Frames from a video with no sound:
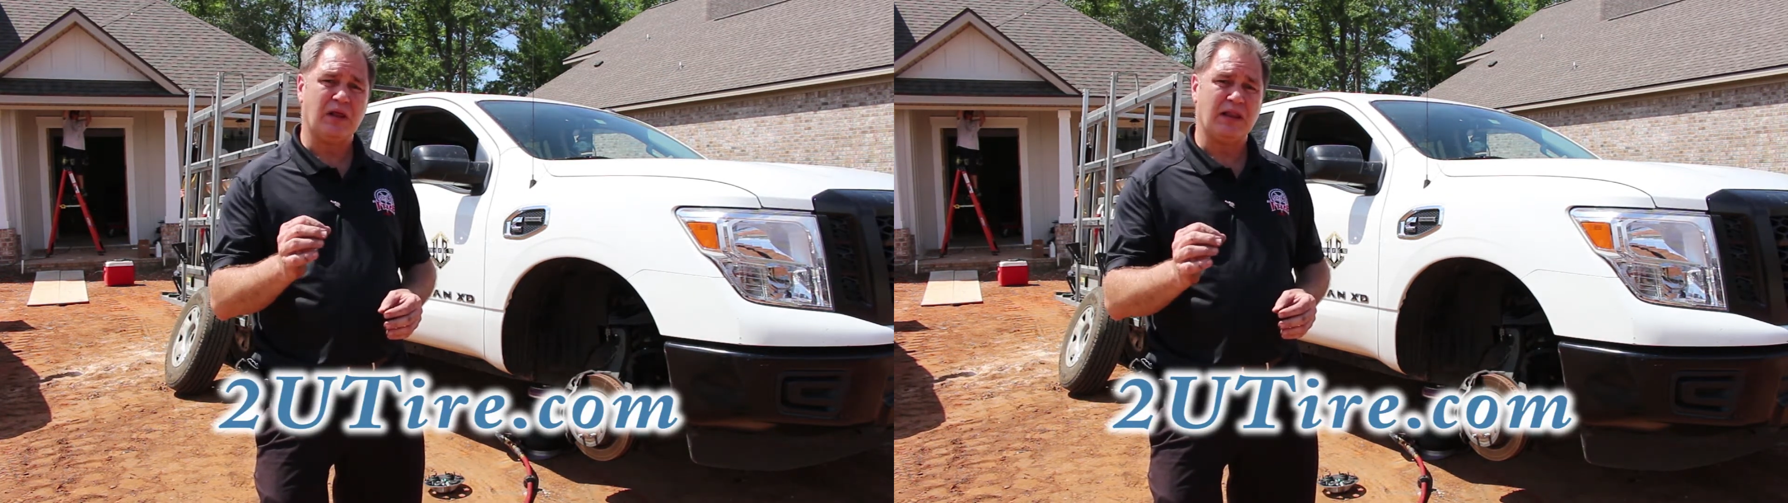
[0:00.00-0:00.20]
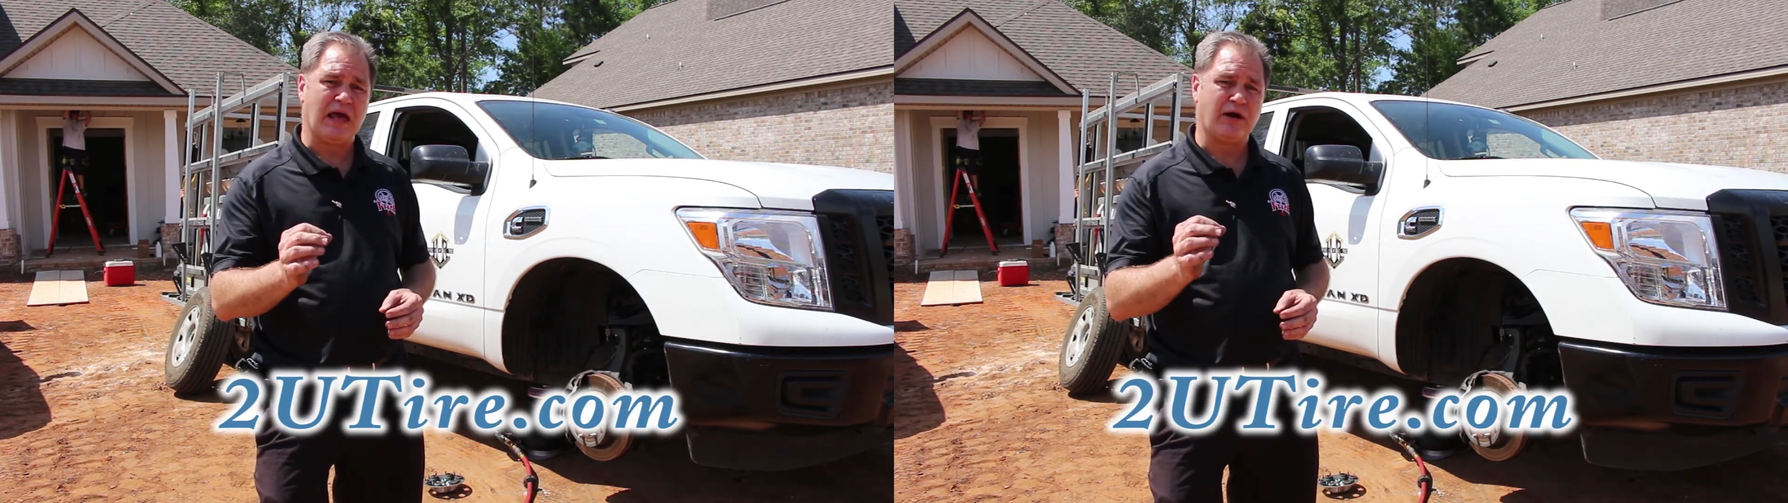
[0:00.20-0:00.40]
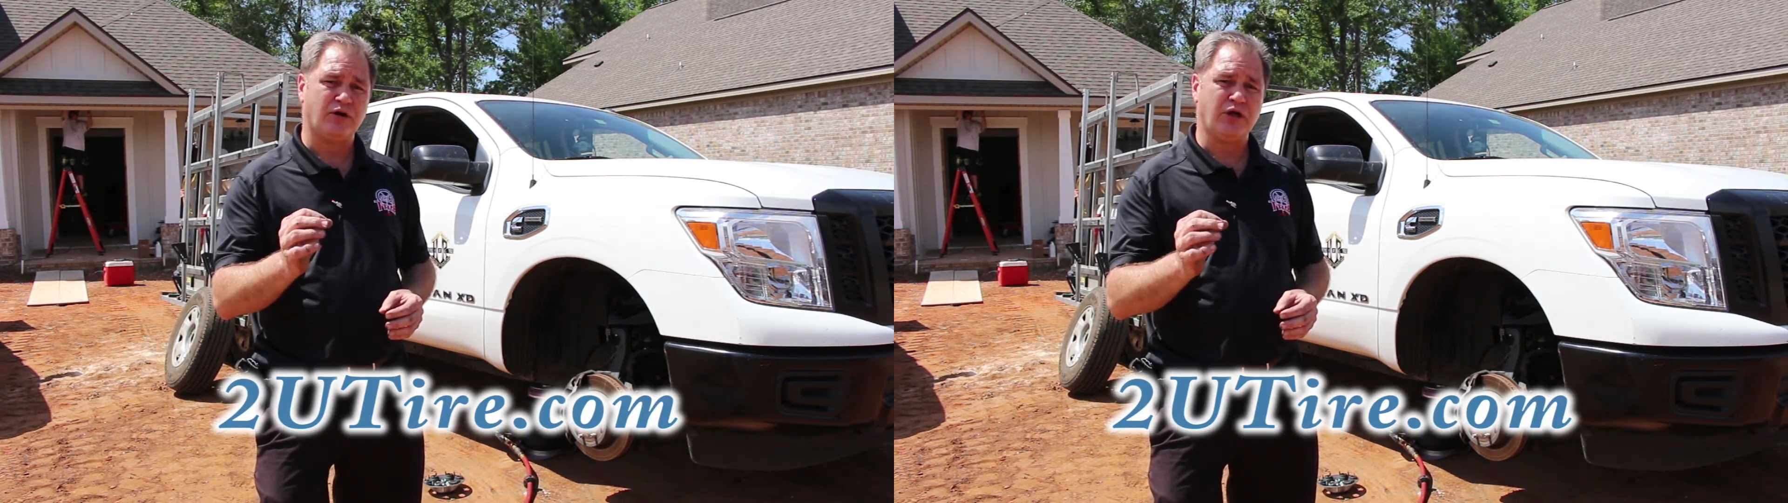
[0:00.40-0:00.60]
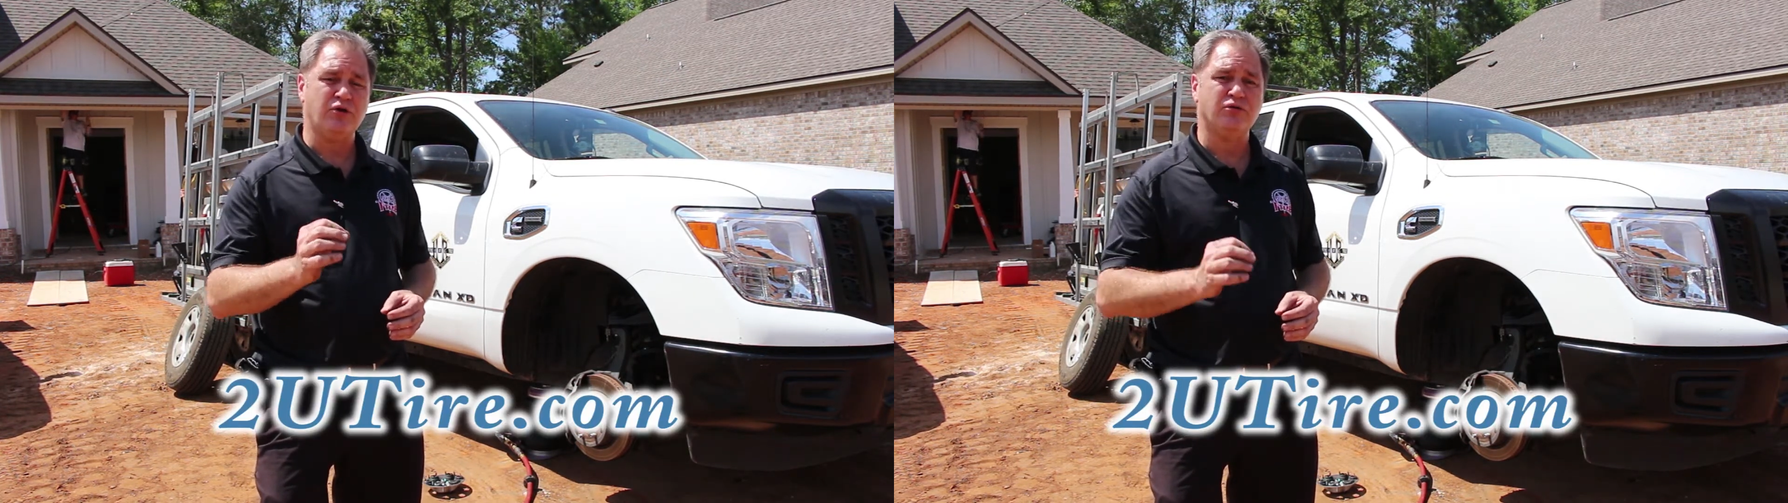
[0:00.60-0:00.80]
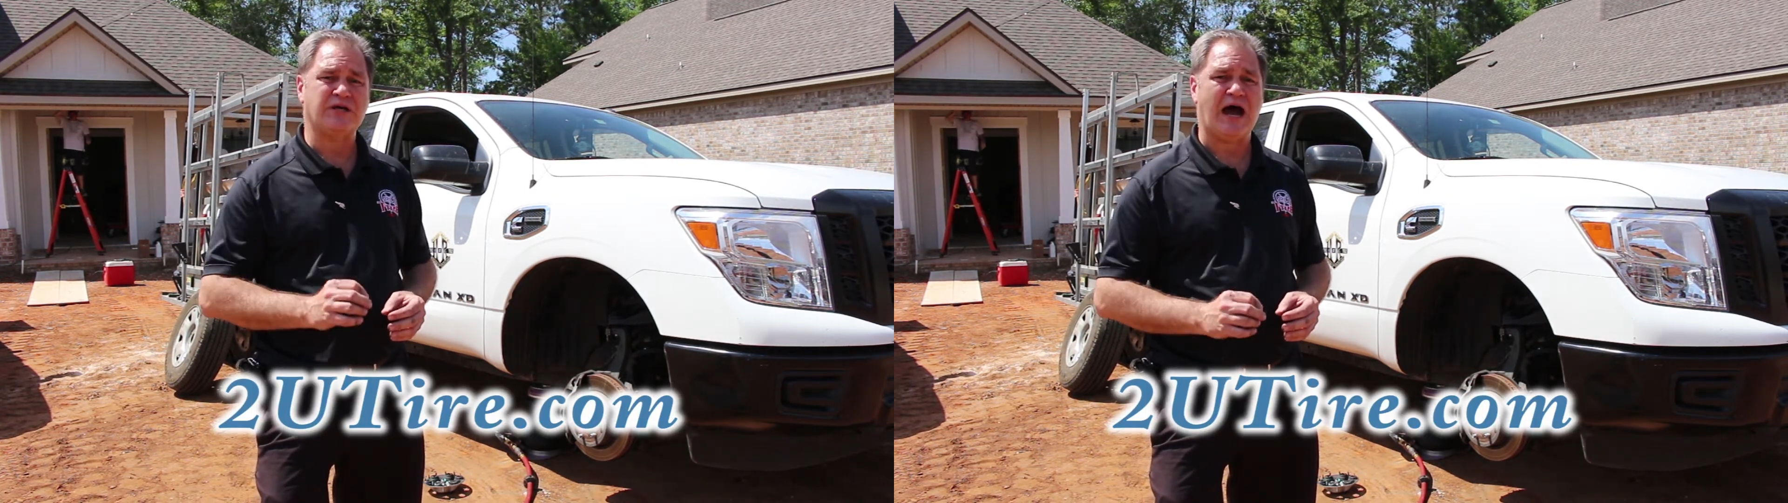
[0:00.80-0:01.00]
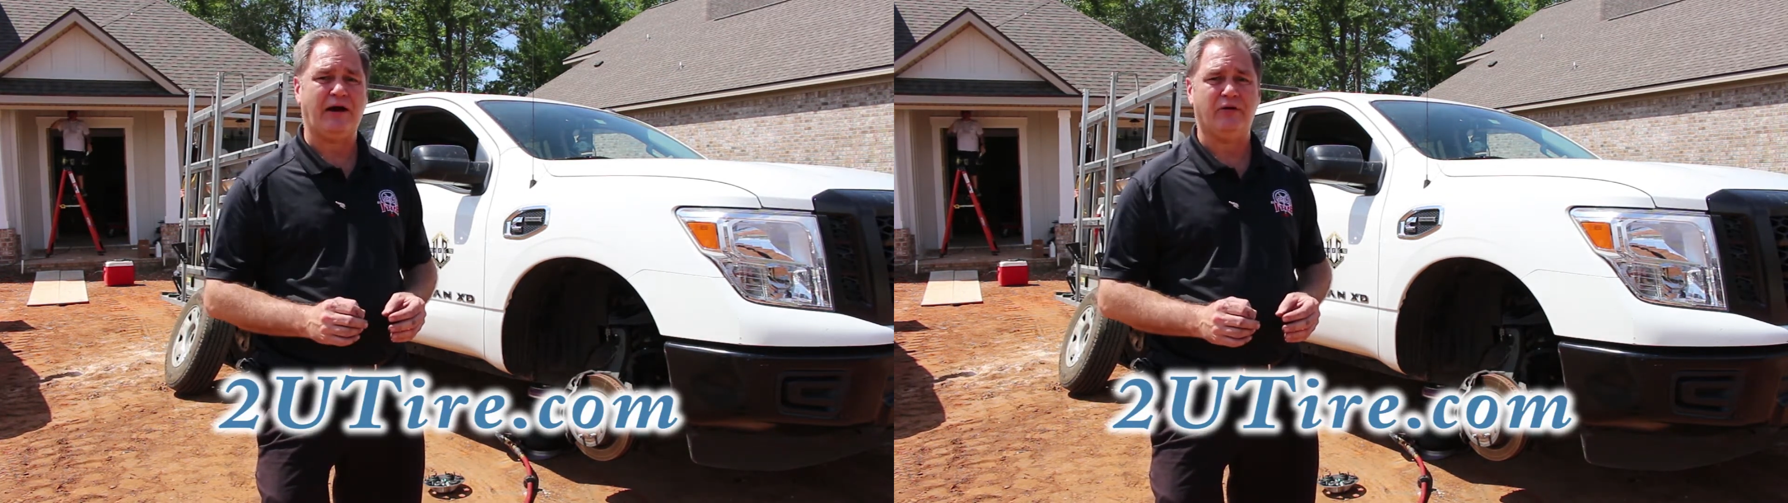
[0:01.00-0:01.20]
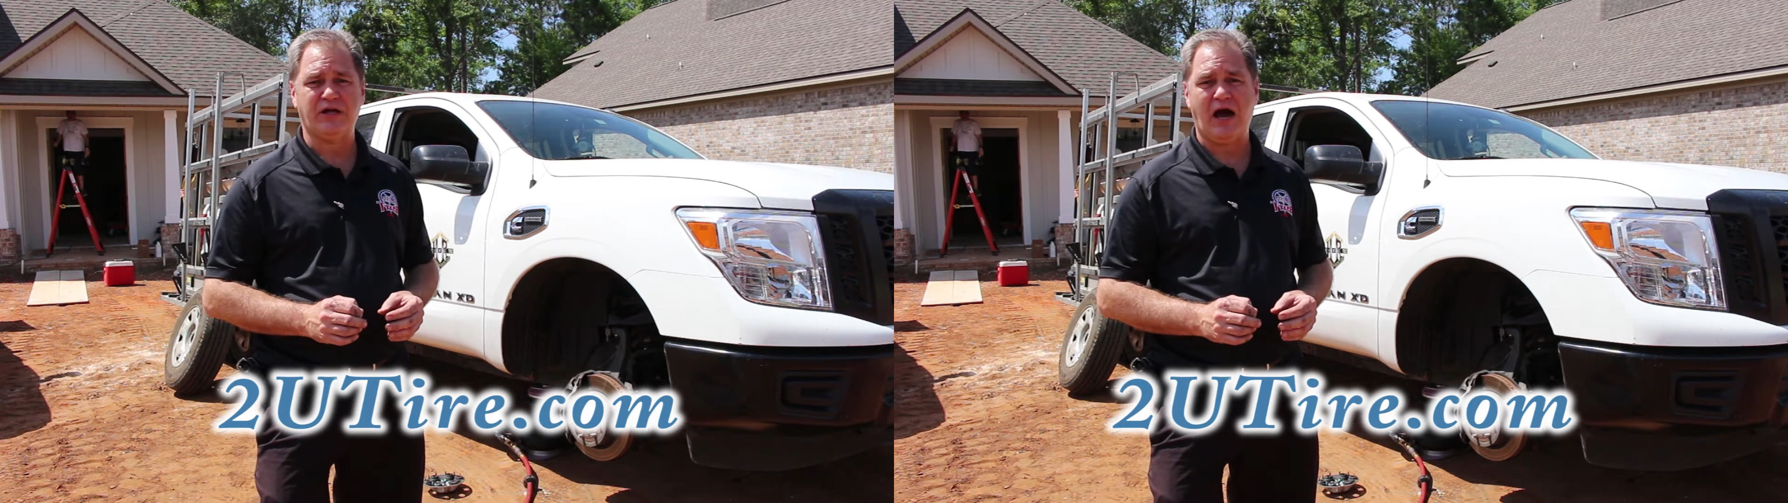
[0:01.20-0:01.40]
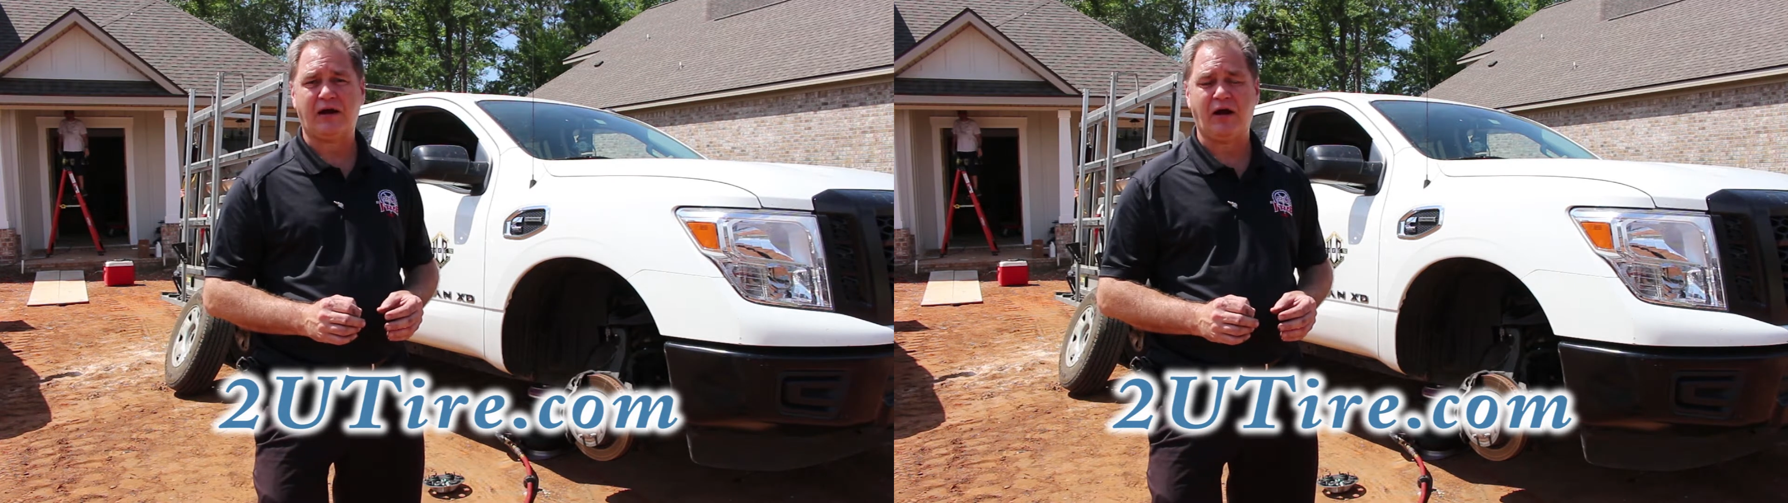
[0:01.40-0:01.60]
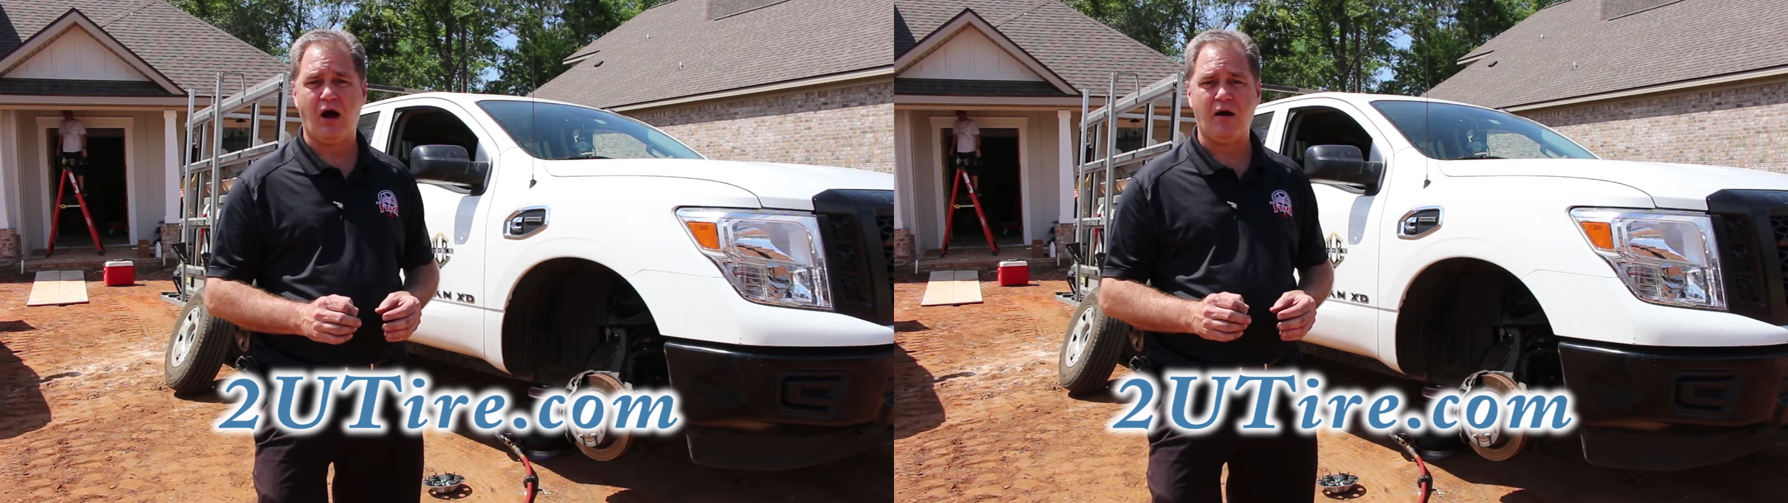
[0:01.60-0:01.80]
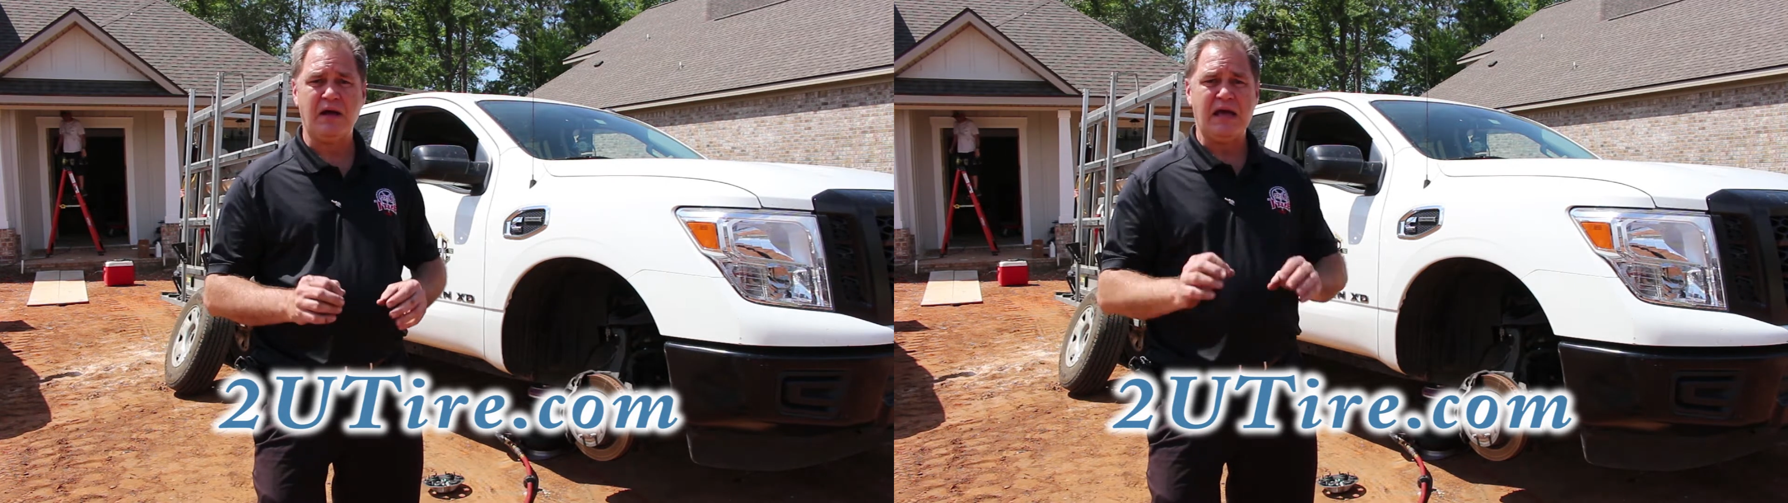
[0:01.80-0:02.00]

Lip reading: letter U, tire.com.